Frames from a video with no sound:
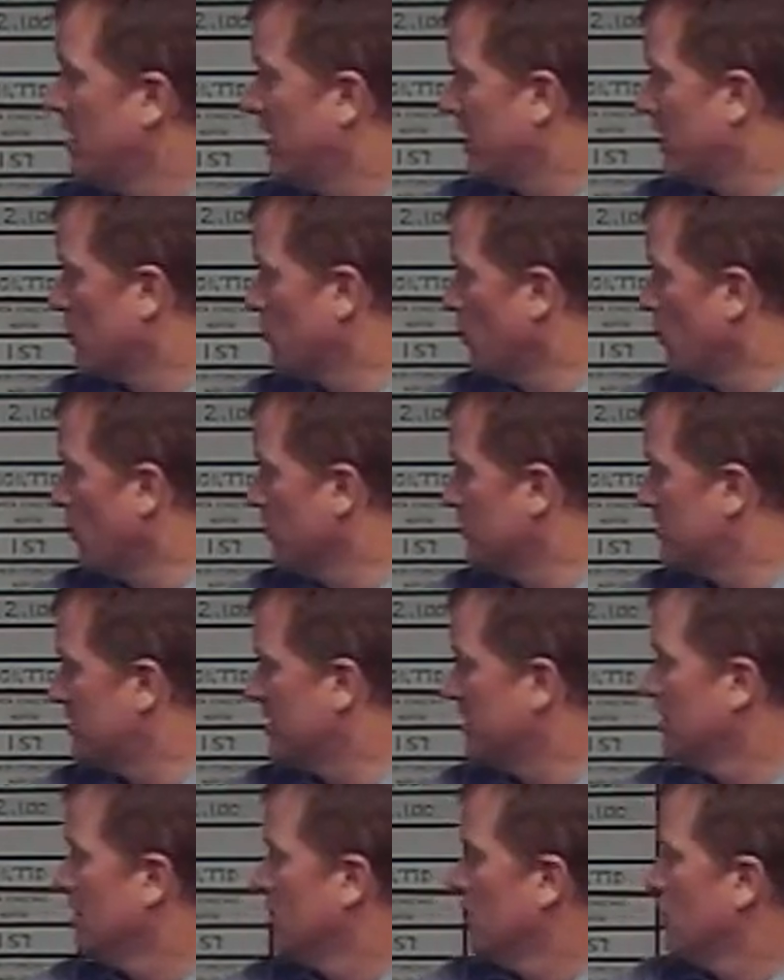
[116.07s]
and our
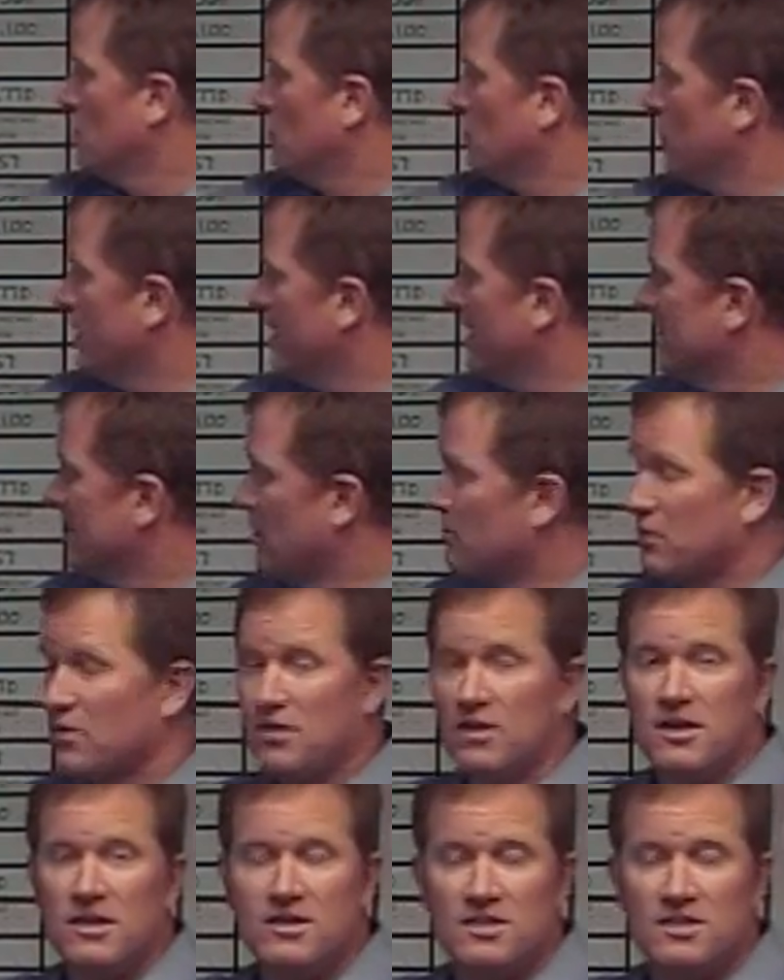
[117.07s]
warranty, we end up with an